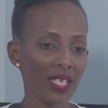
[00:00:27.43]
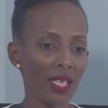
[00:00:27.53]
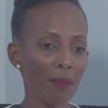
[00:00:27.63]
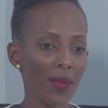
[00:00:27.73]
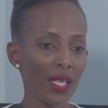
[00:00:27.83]
and
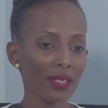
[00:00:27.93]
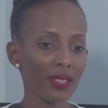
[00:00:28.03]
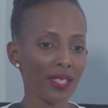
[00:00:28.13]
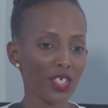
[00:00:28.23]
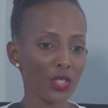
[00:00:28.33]
a
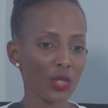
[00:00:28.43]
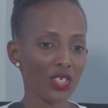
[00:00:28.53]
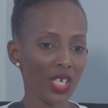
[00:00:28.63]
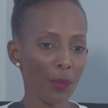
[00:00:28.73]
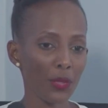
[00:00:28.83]
multinational
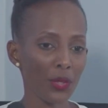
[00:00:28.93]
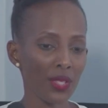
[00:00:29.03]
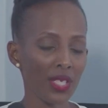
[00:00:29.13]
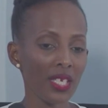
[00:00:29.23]
champion